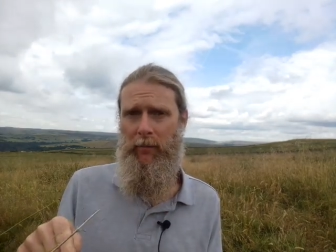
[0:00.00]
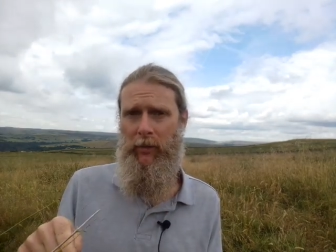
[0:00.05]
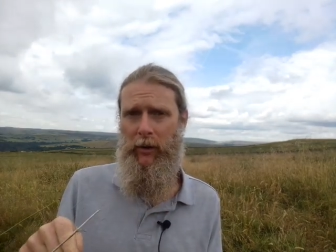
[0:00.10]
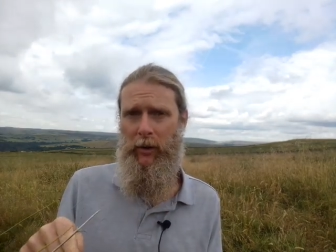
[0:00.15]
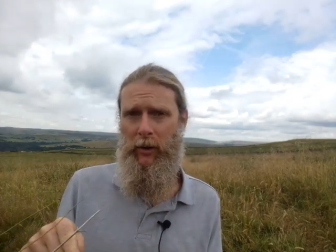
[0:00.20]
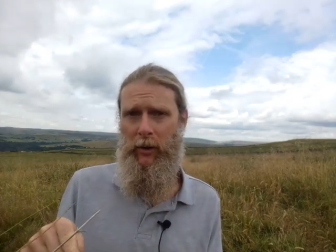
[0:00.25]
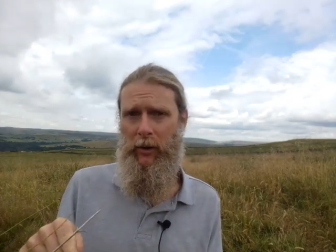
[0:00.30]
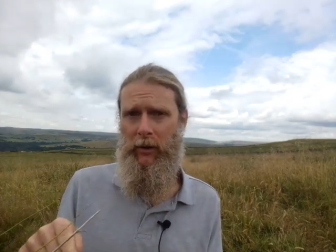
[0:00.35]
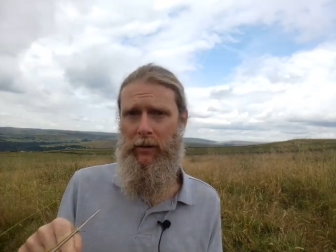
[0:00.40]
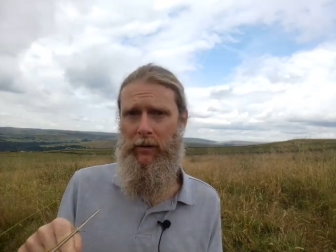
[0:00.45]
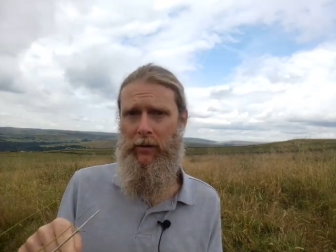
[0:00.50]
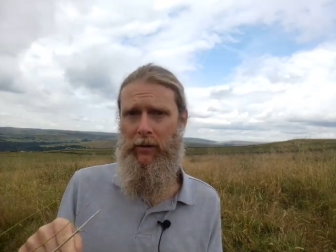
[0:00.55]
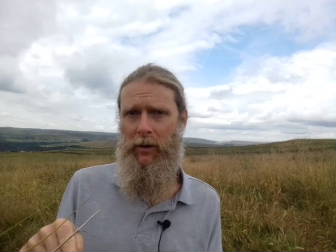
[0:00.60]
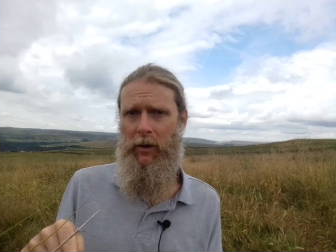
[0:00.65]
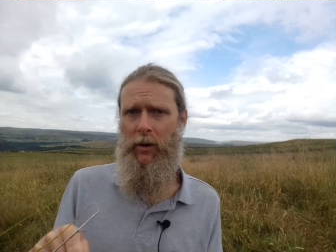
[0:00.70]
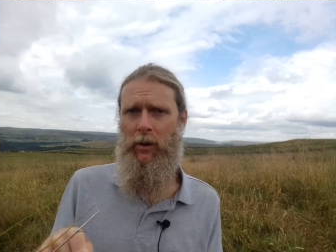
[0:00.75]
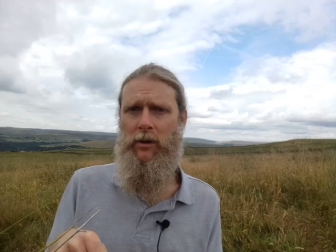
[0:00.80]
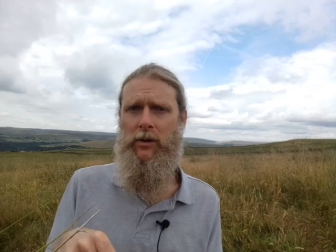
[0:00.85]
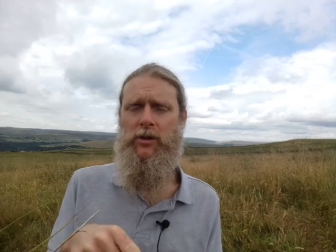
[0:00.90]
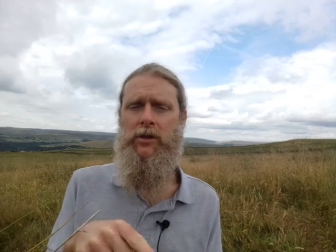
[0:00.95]
that,
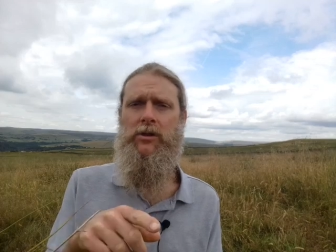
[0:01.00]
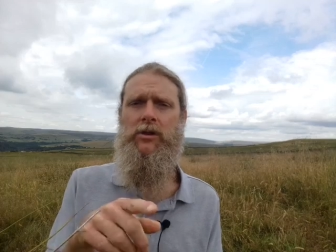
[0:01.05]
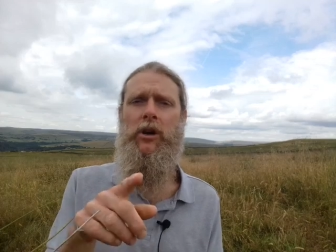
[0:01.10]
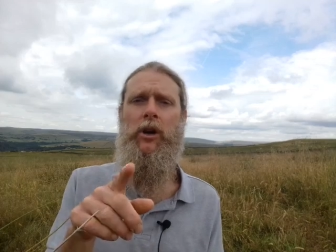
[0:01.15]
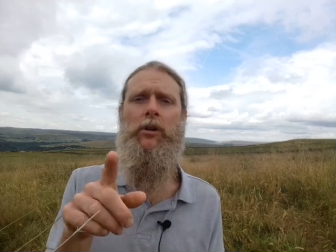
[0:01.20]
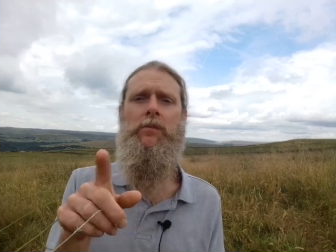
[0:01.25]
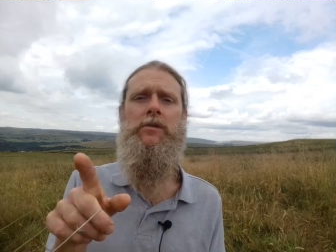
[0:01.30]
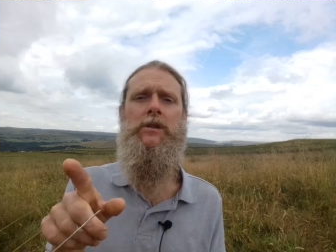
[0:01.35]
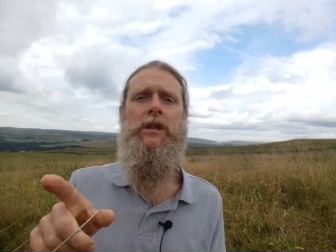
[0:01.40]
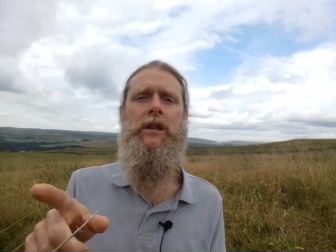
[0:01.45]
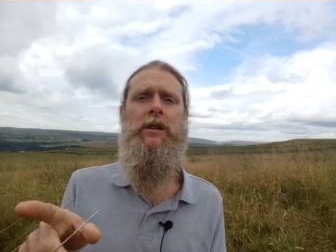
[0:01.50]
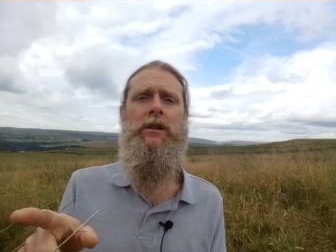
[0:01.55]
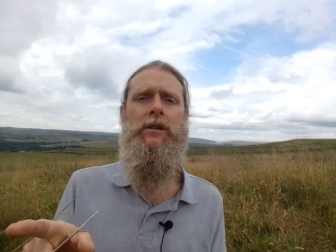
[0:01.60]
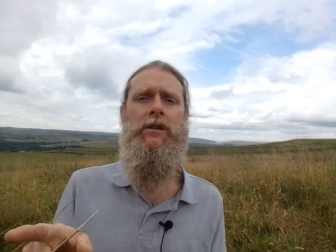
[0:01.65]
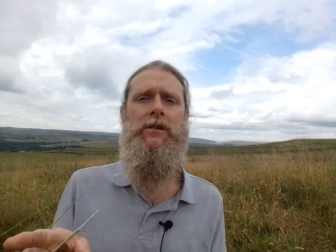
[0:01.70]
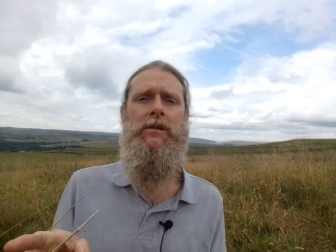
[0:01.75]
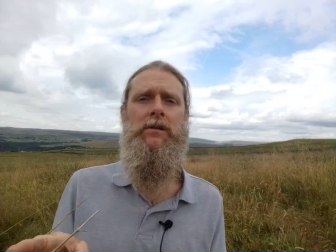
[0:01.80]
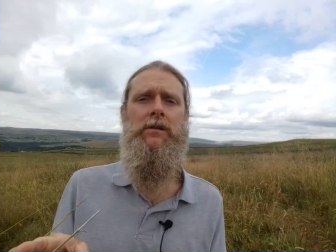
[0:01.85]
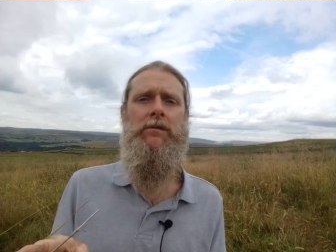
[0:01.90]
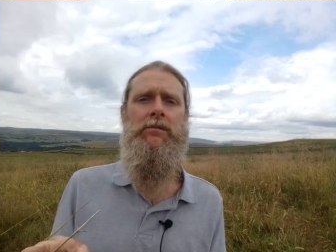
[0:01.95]
oh, it's just
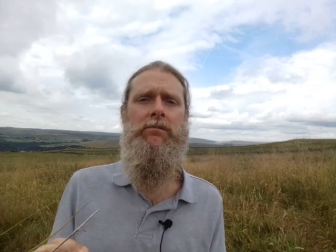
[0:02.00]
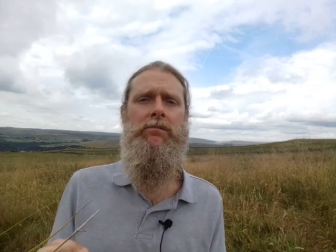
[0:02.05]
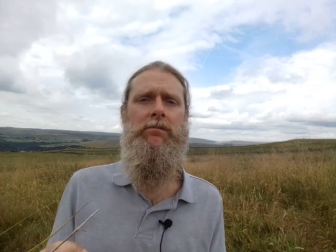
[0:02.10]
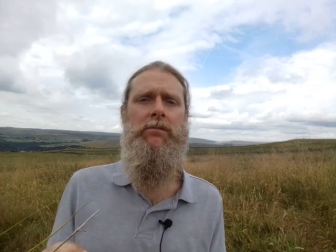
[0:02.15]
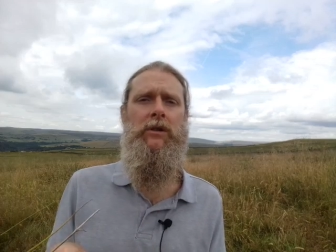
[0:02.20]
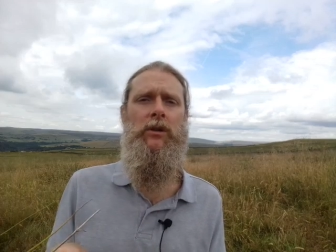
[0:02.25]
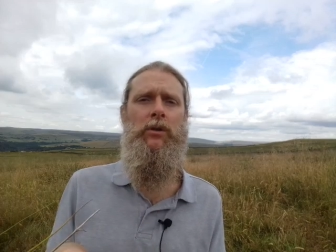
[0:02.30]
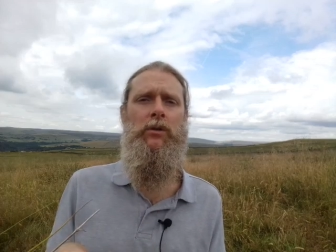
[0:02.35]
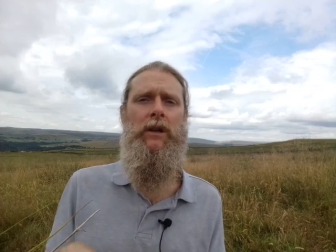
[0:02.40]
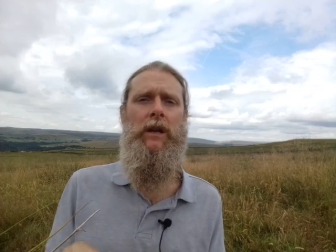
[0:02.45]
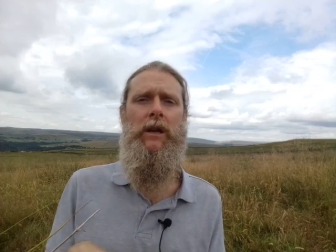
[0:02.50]
homesickness. You'll